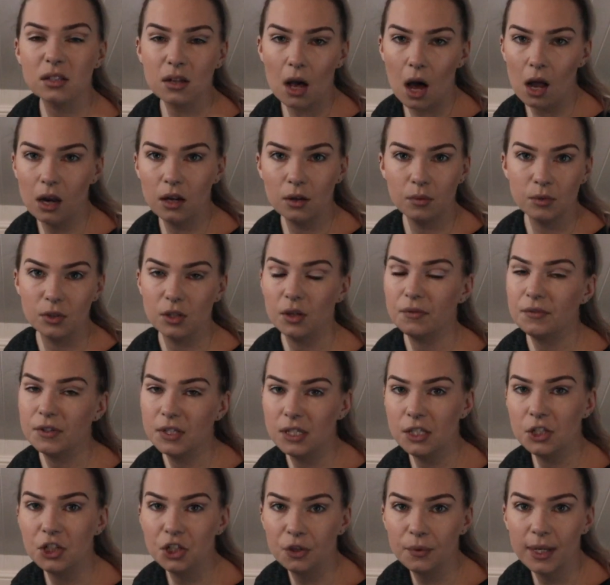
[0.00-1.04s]
Scarlet was
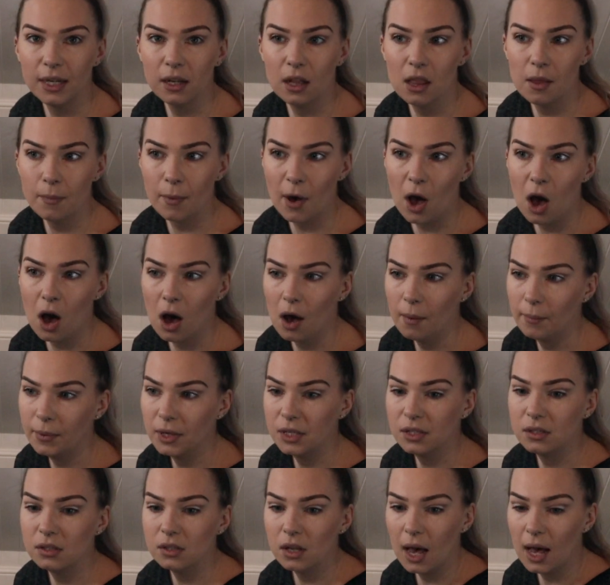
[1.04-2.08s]
obviously doing like the
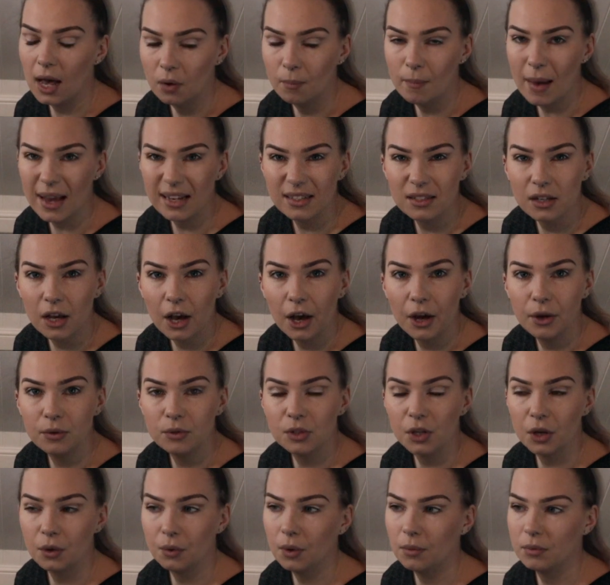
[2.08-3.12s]
Bahamas and Mexico,
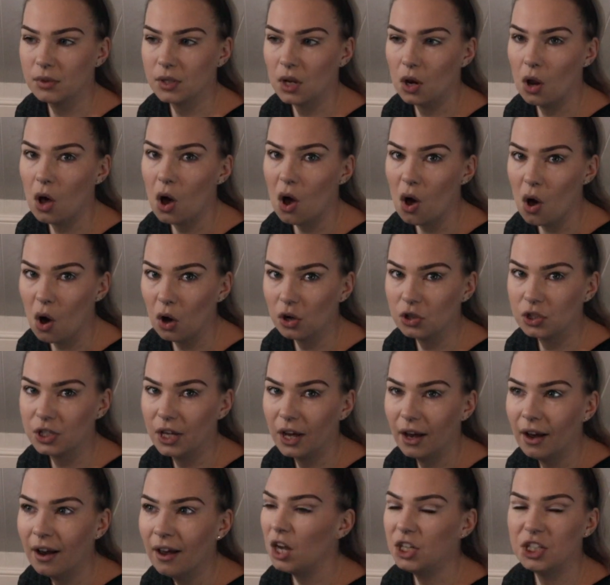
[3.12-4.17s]
so it was a lot hotter.